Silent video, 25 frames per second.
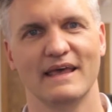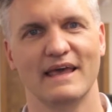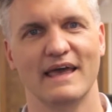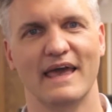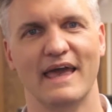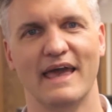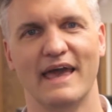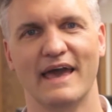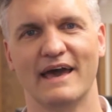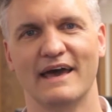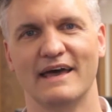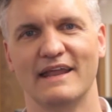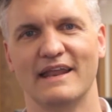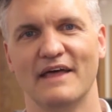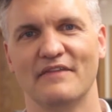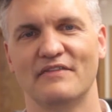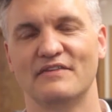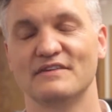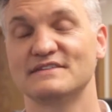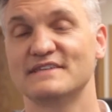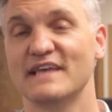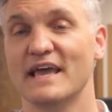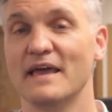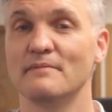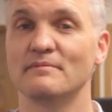And at
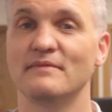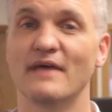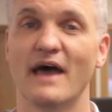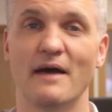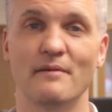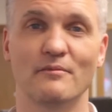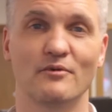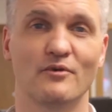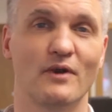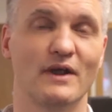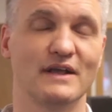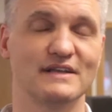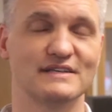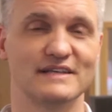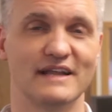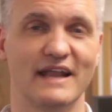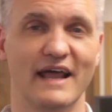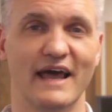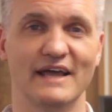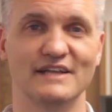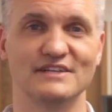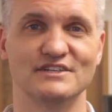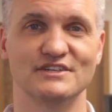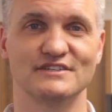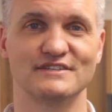the same time, Grace and
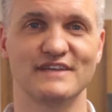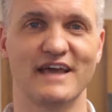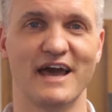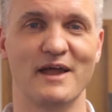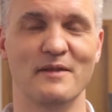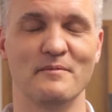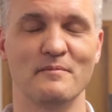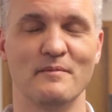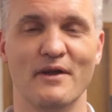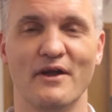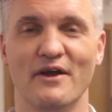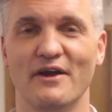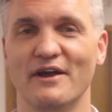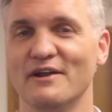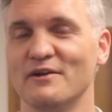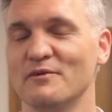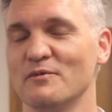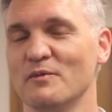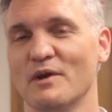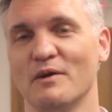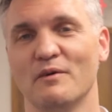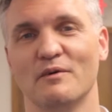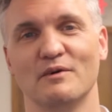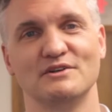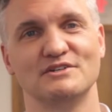I had just gotten married,
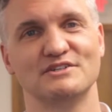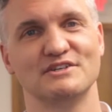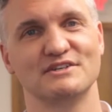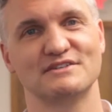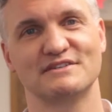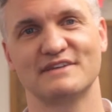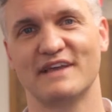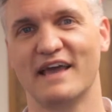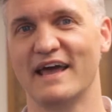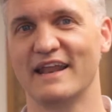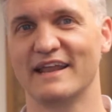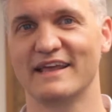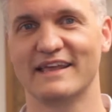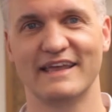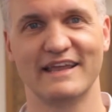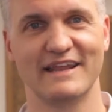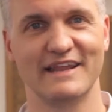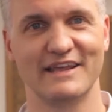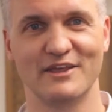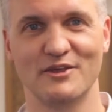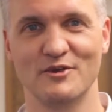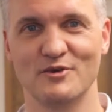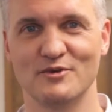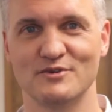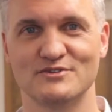and we were just kind of
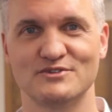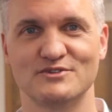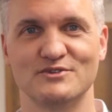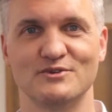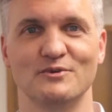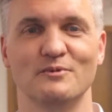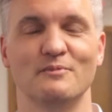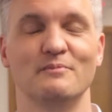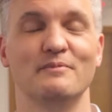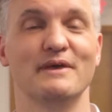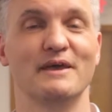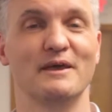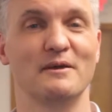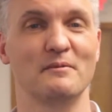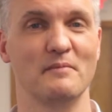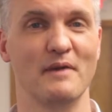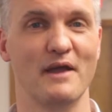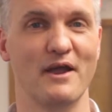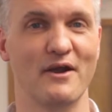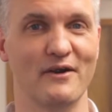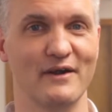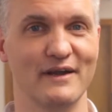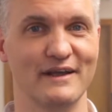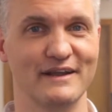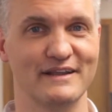getting used to being
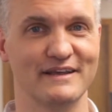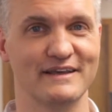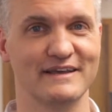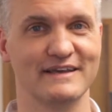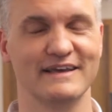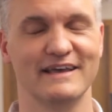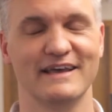married,